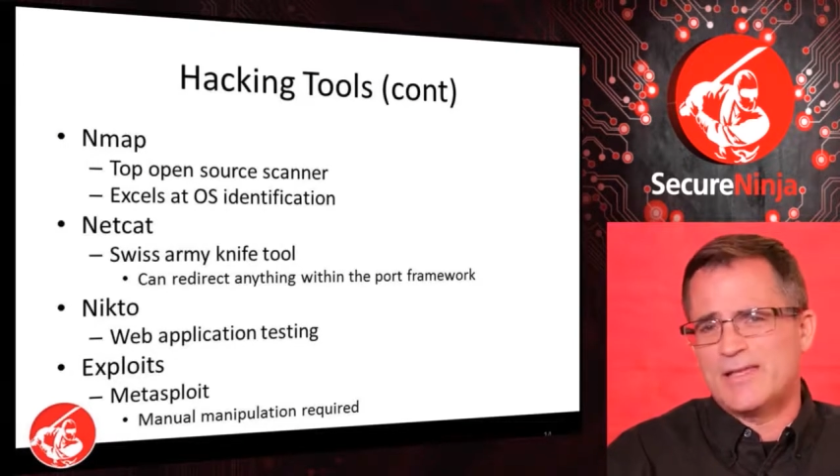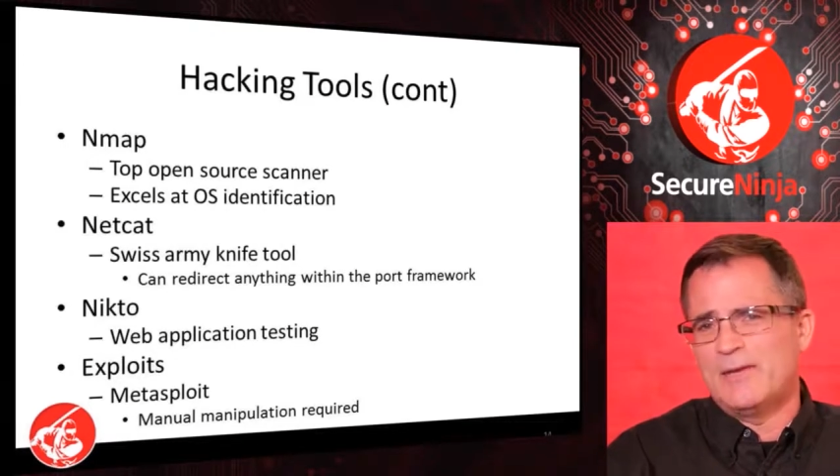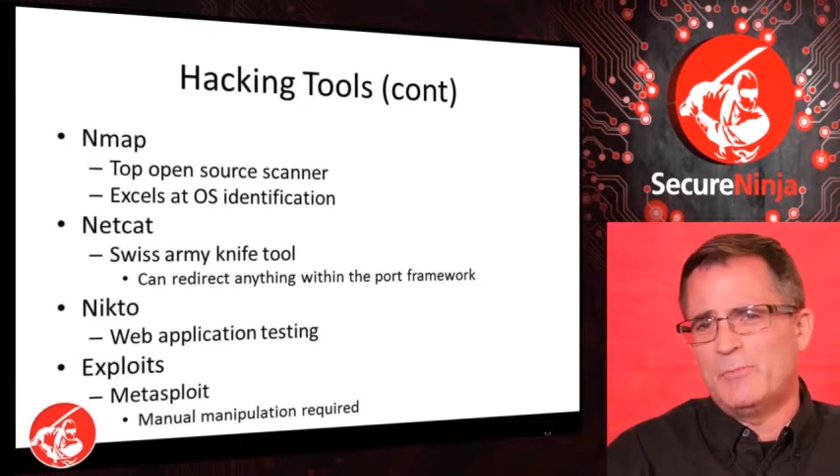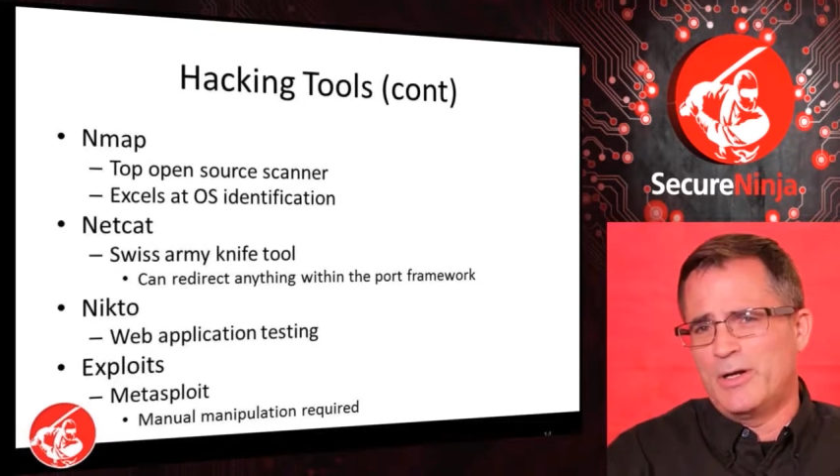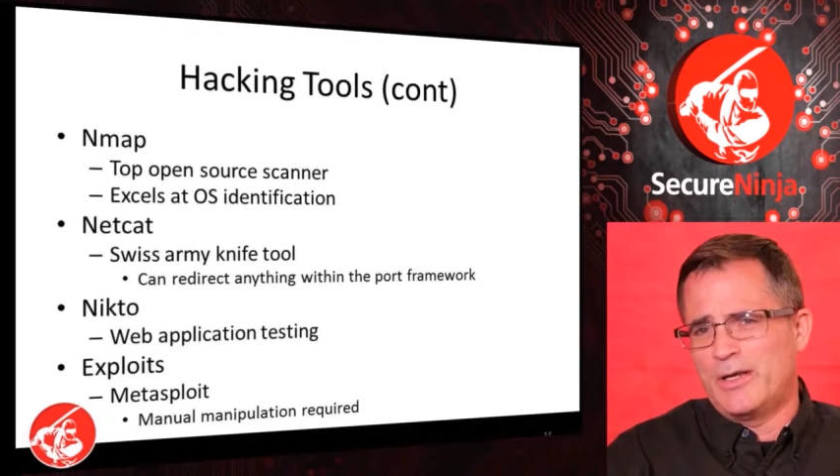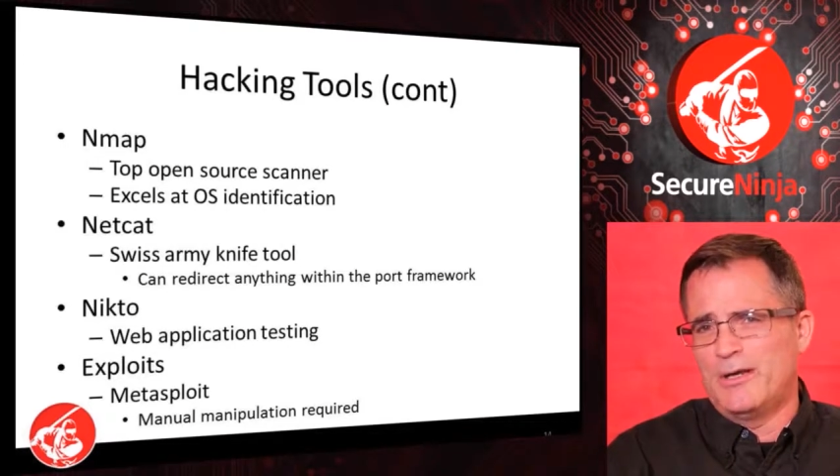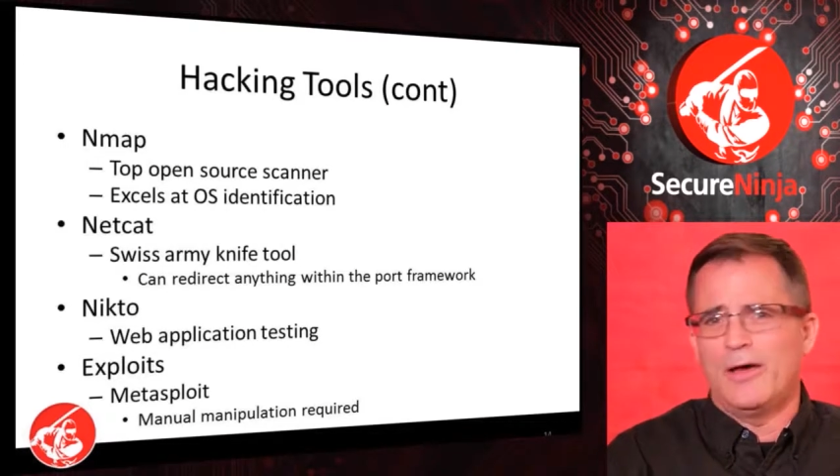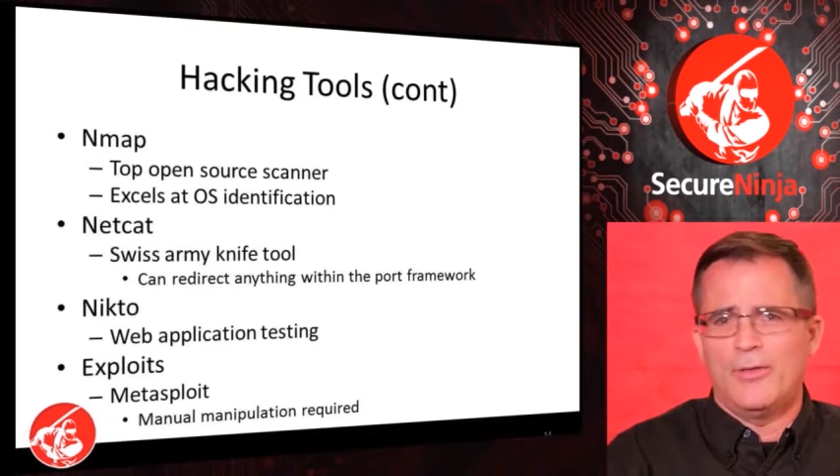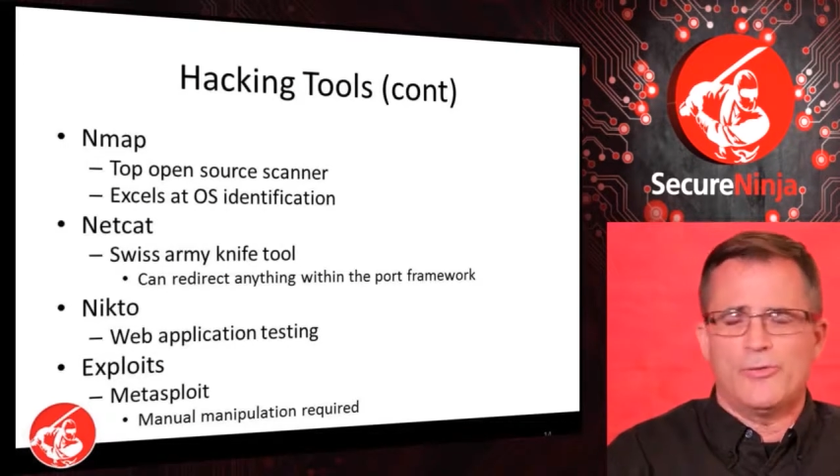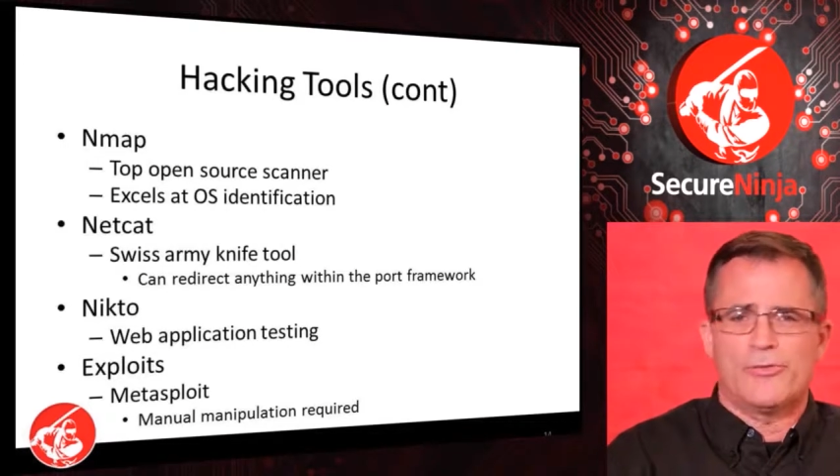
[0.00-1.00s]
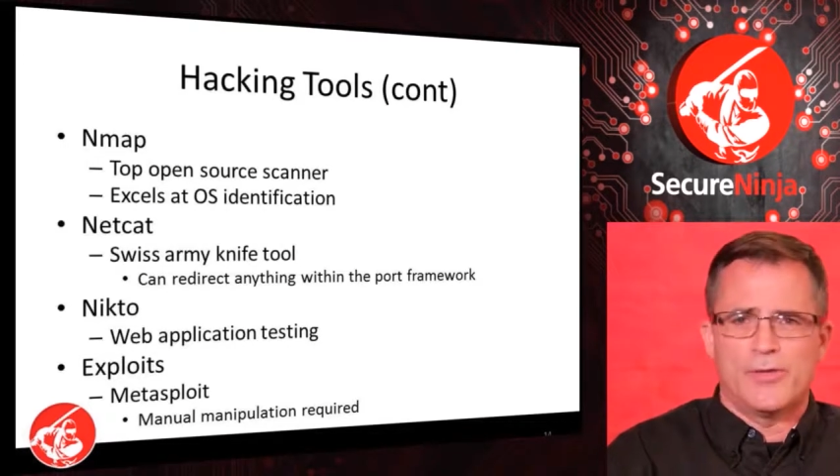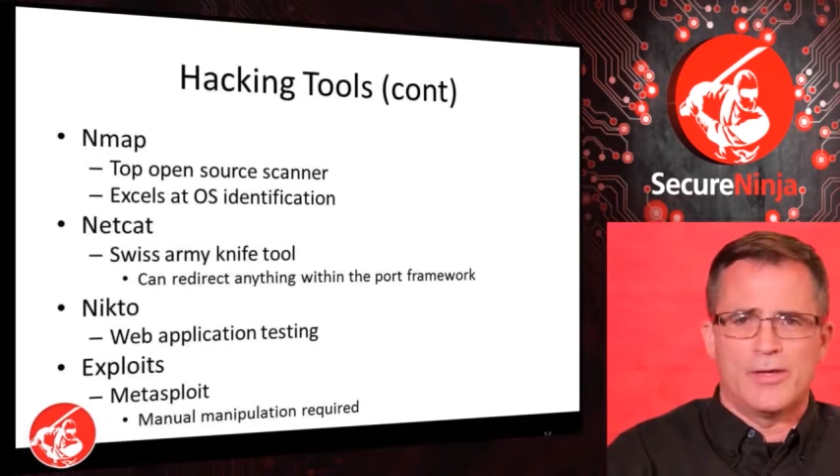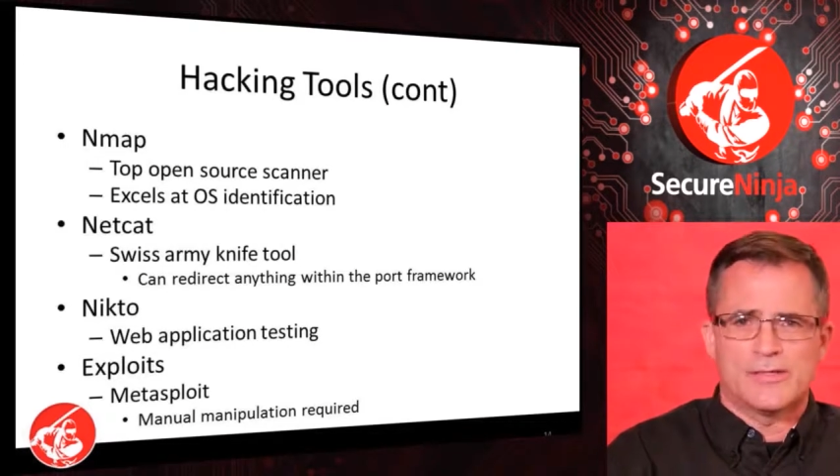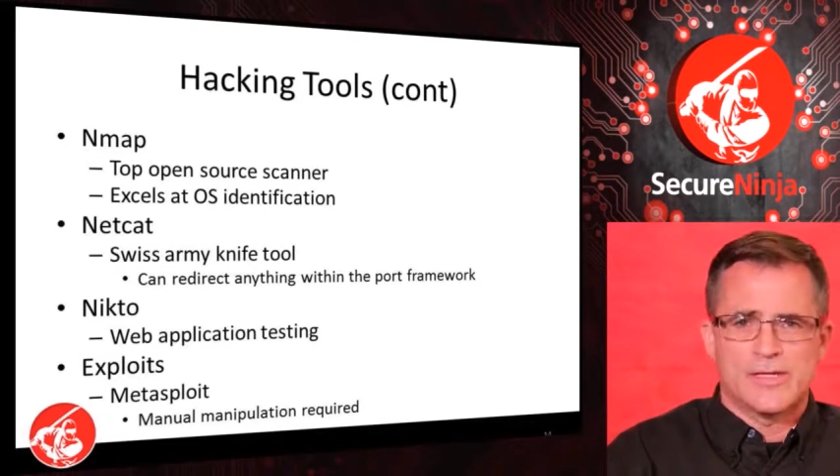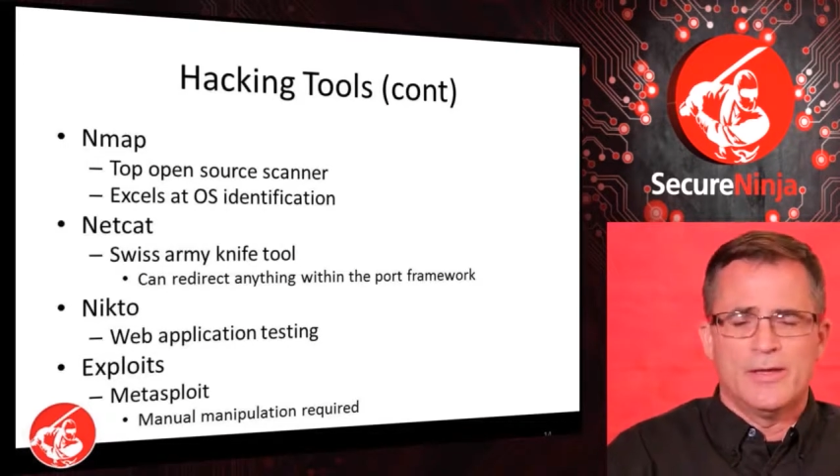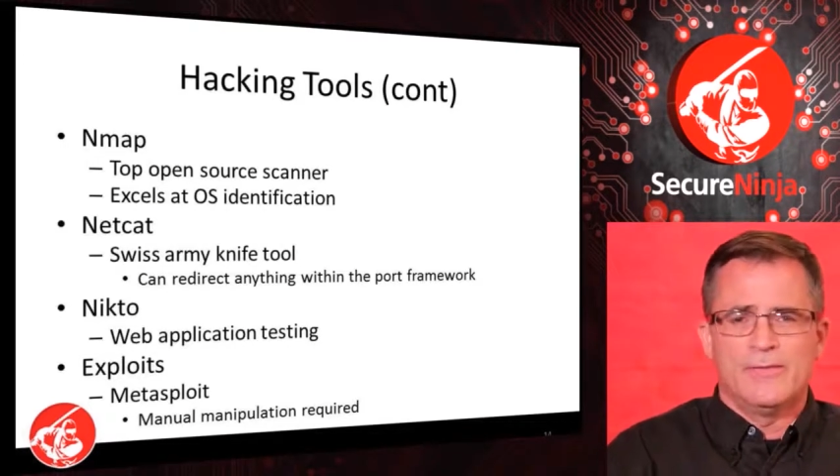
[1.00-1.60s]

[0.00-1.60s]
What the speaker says: that money in other things